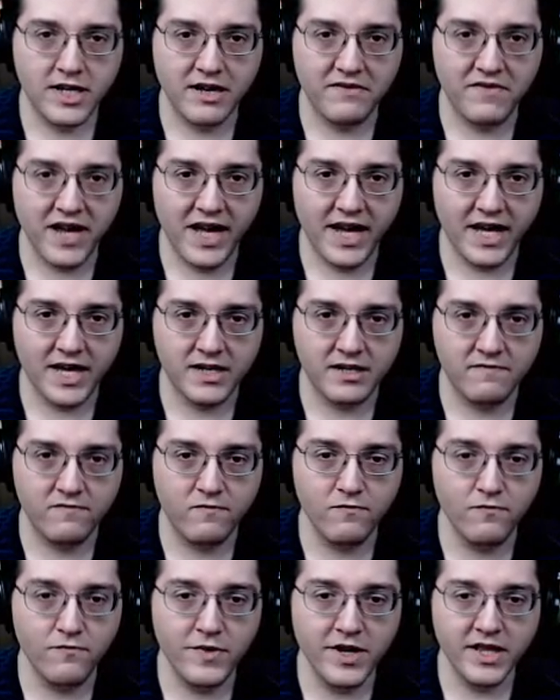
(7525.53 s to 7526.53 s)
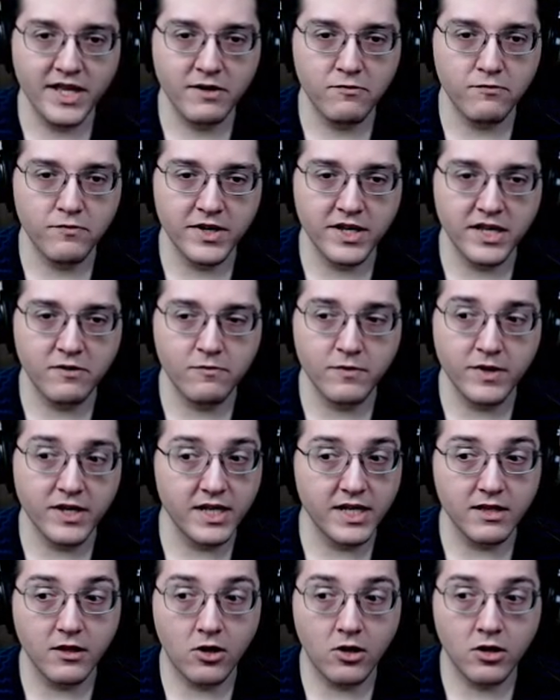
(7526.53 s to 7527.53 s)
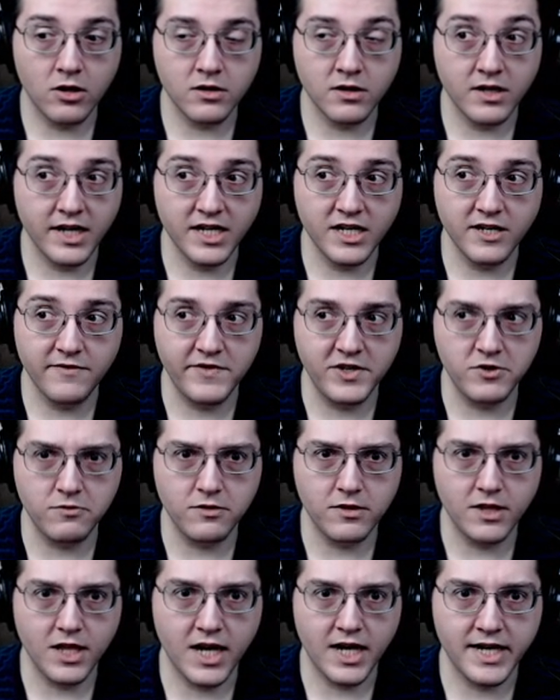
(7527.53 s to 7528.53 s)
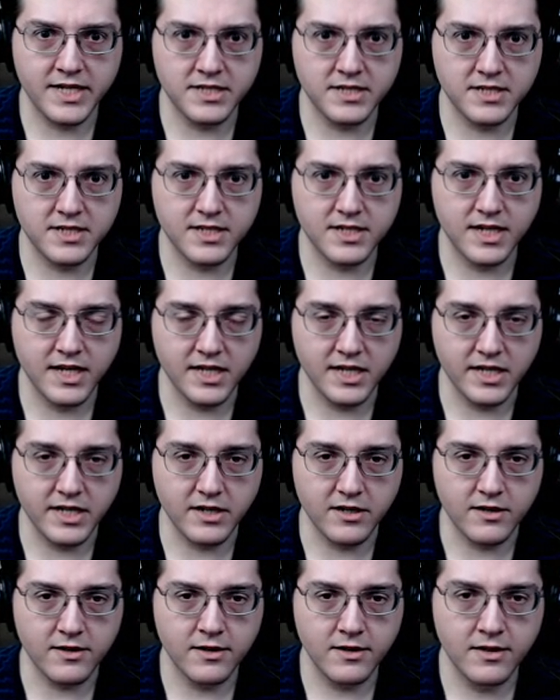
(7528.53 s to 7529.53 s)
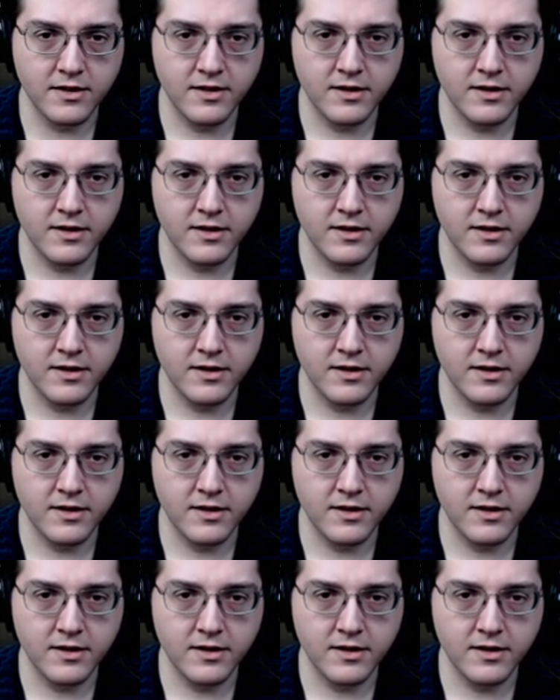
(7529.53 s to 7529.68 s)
have had really, really, really long individual lines in here.